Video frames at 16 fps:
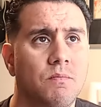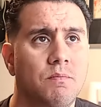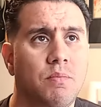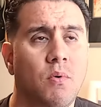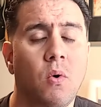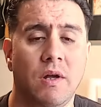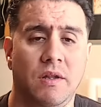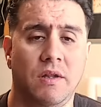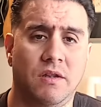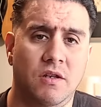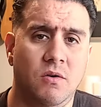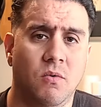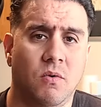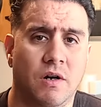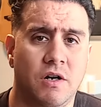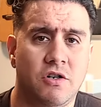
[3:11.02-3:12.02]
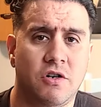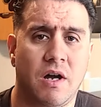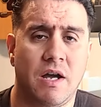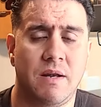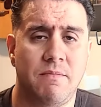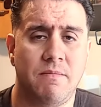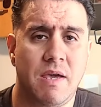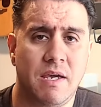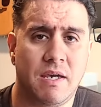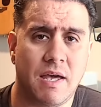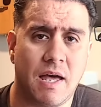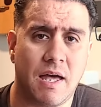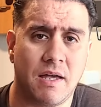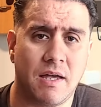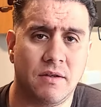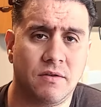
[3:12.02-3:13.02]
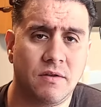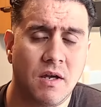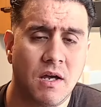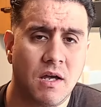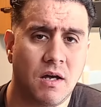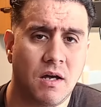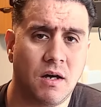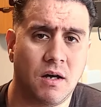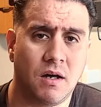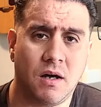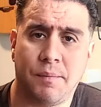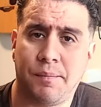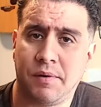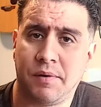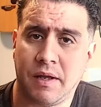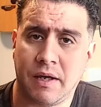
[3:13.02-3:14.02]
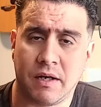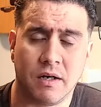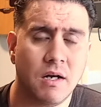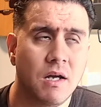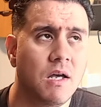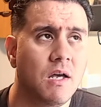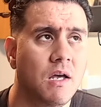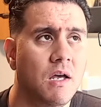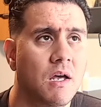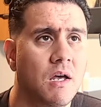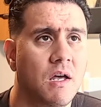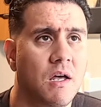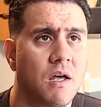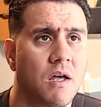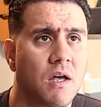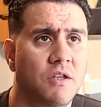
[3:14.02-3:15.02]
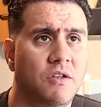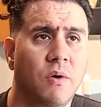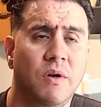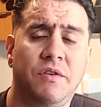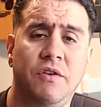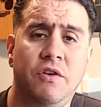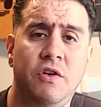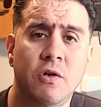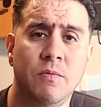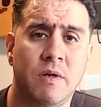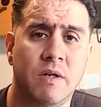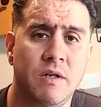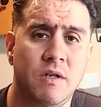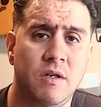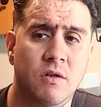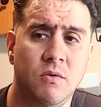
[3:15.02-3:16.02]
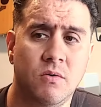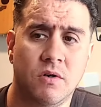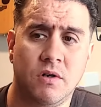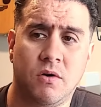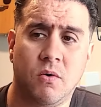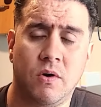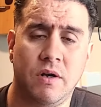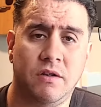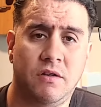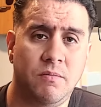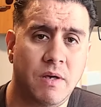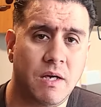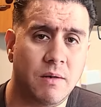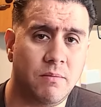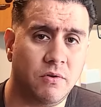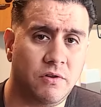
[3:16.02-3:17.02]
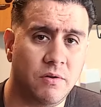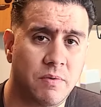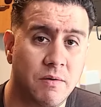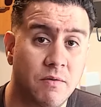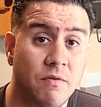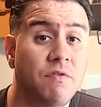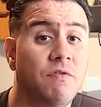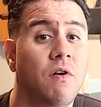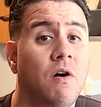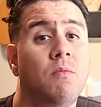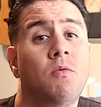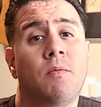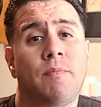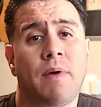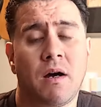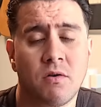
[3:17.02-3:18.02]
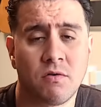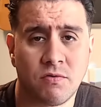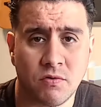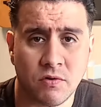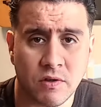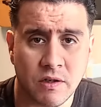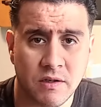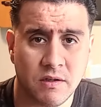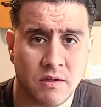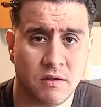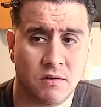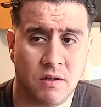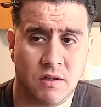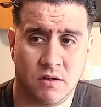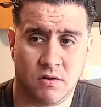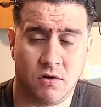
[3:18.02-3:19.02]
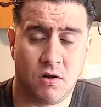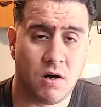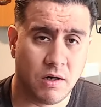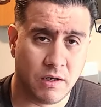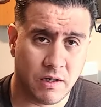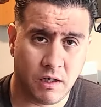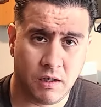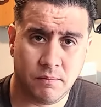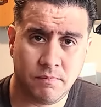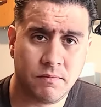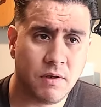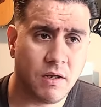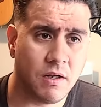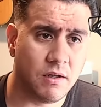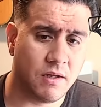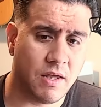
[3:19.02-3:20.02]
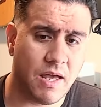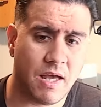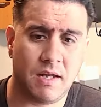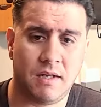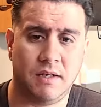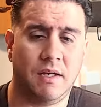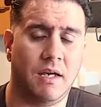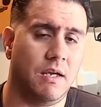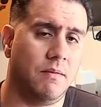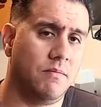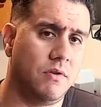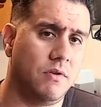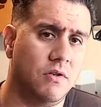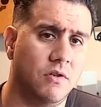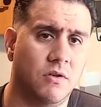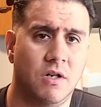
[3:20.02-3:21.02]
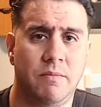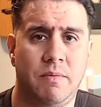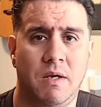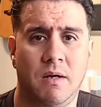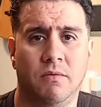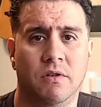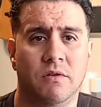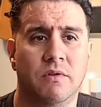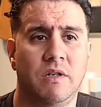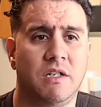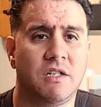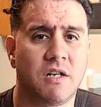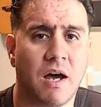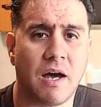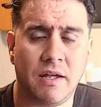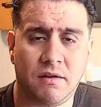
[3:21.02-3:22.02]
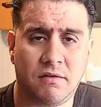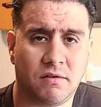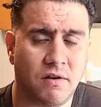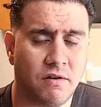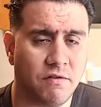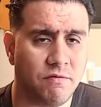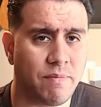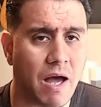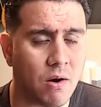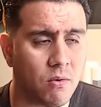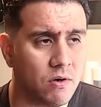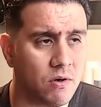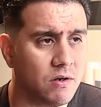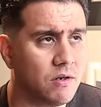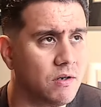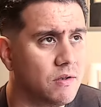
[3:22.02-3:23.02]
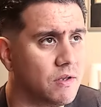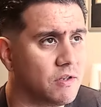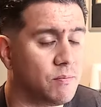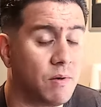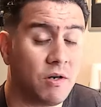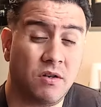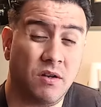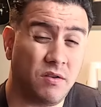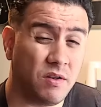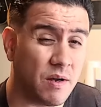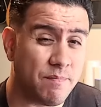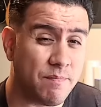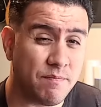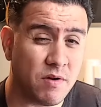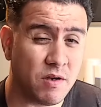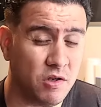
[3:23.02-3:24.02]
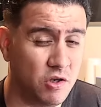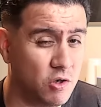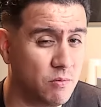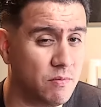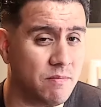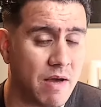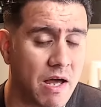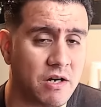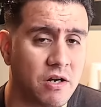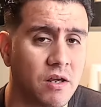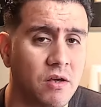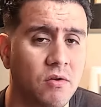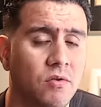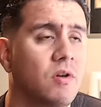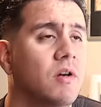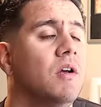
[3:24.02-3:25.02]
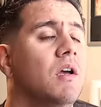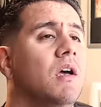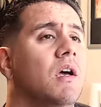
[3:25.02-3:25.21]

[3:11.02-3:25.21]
point that you want to try and make as uh, a player. So as a human, you are going to be able to be far more powerful in the in the long game, in the end game. You're going to be able to reach heights of power, especially as like a, a human magic user,